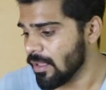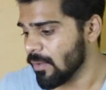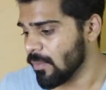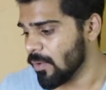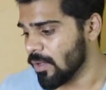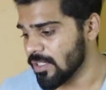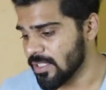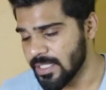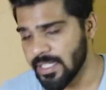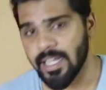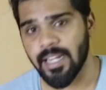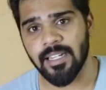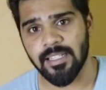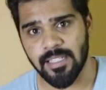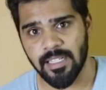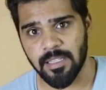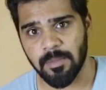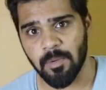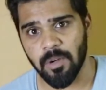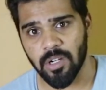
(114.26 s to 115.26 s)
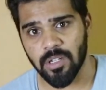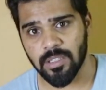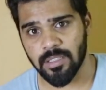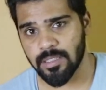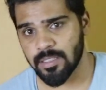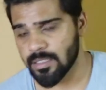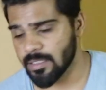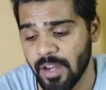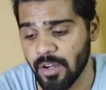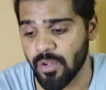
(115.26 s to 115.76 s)
what's there inside the
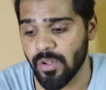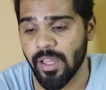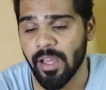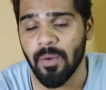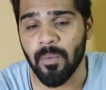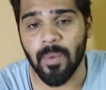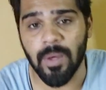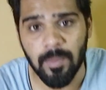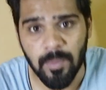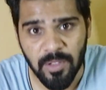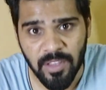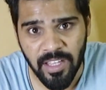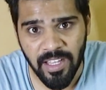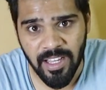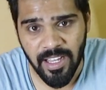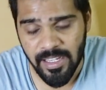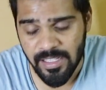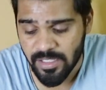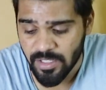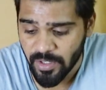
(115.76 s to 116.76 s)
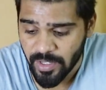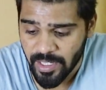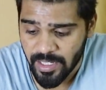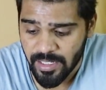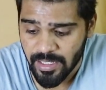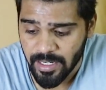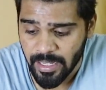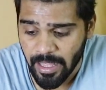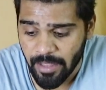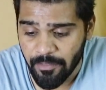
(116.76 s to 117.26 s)
box. And oh yeah, one more thing guys, you
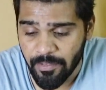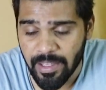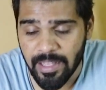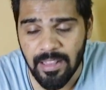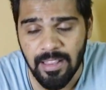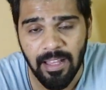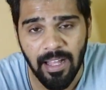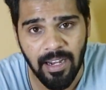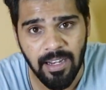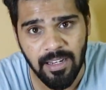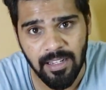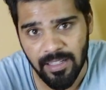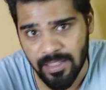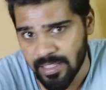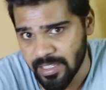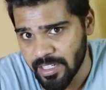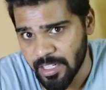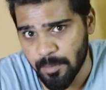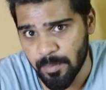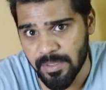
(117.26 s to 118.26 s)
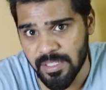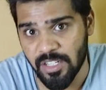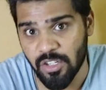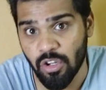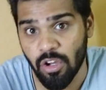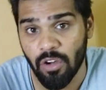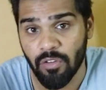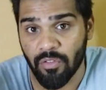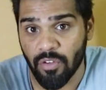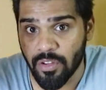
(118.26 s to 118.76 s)
can avail that 30%
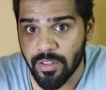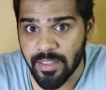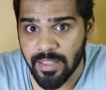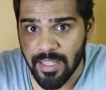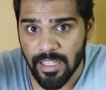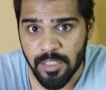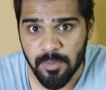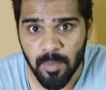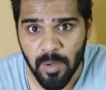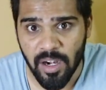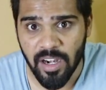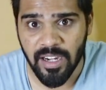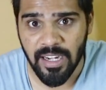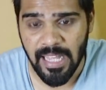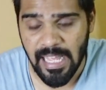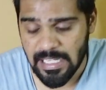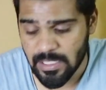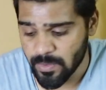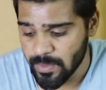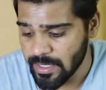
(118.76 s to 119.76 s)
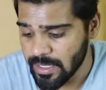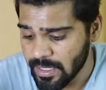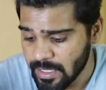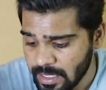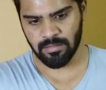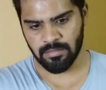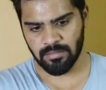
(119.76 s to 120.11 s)
off on this product as well.